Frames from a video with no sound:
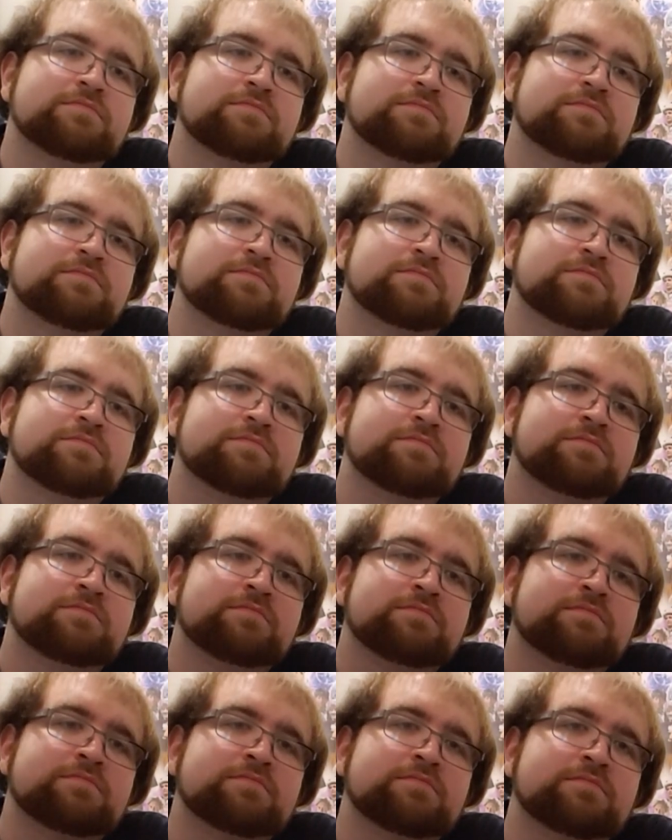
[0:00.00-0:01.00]
Nada,
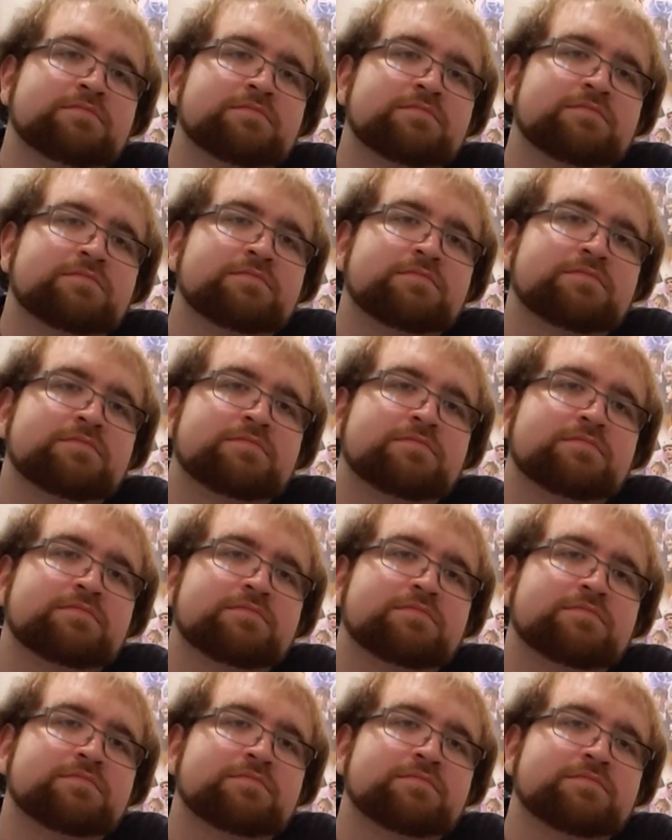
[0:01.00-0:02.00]
guys squeaky clean.
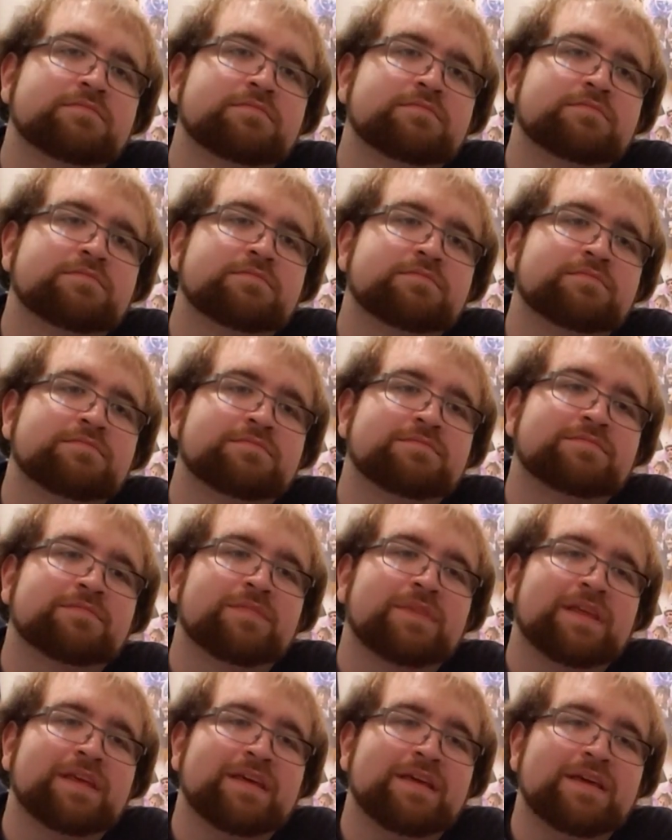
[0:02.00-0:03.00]
That's
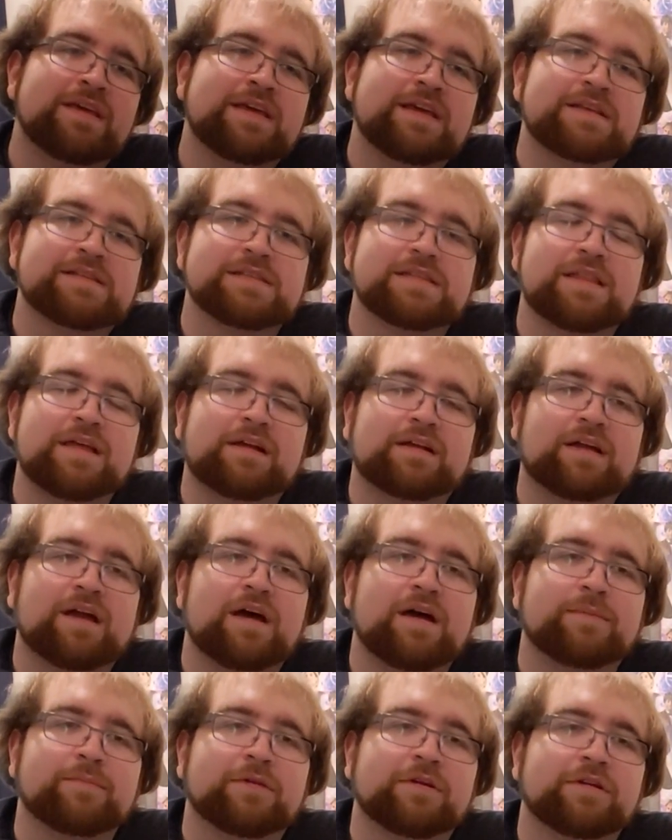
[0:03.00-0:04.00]
impossible. He's a lot
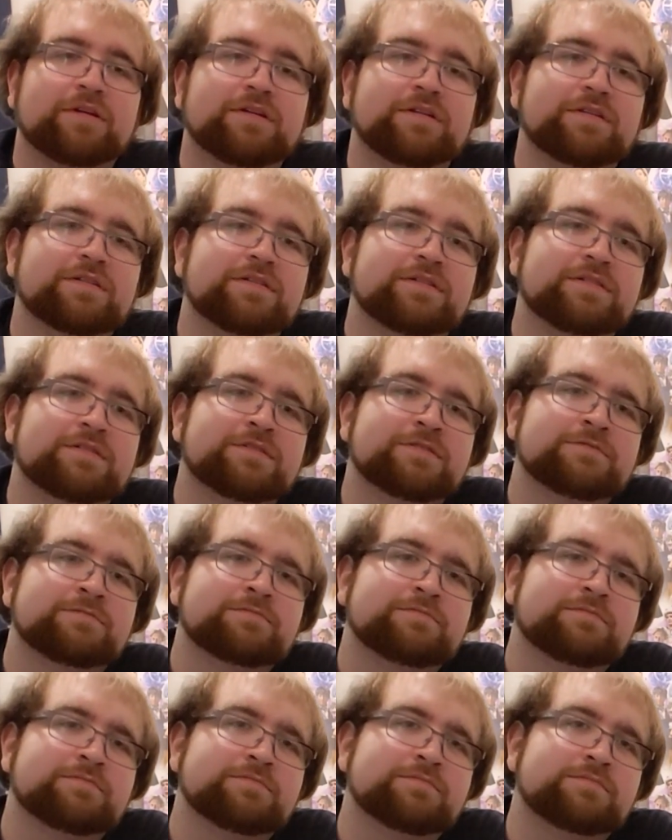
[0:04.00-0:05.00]
calmer.
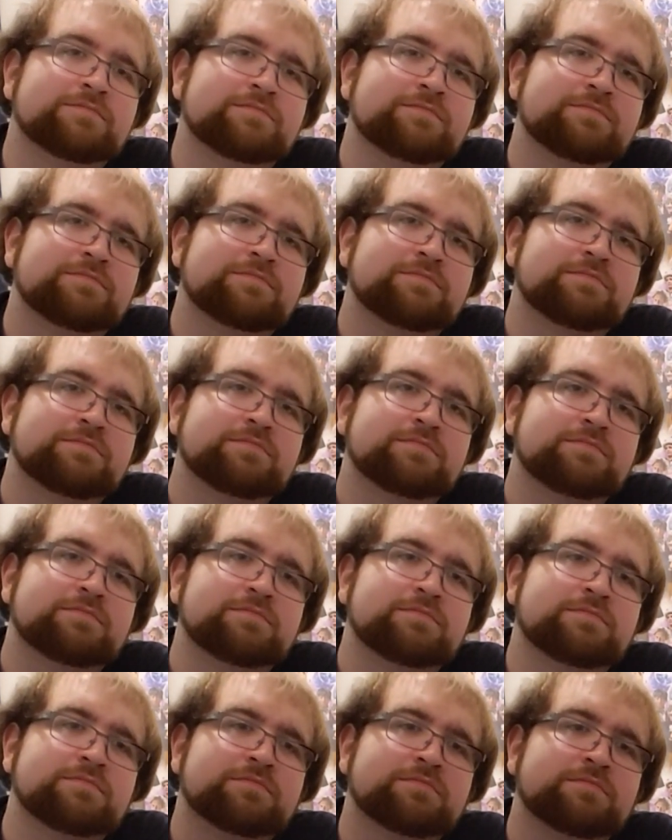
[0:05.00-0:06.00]
Everybody's got something.
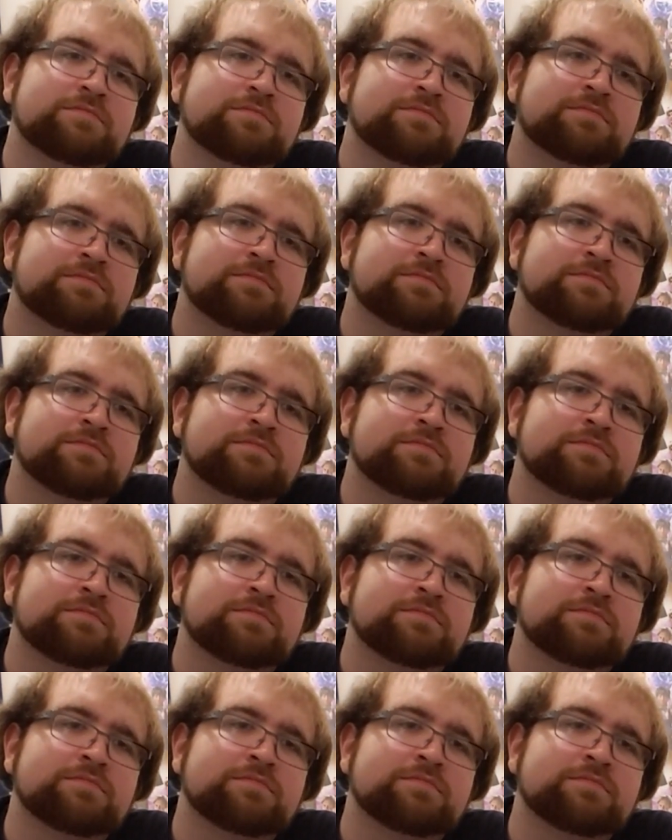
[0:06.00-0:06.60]
Not this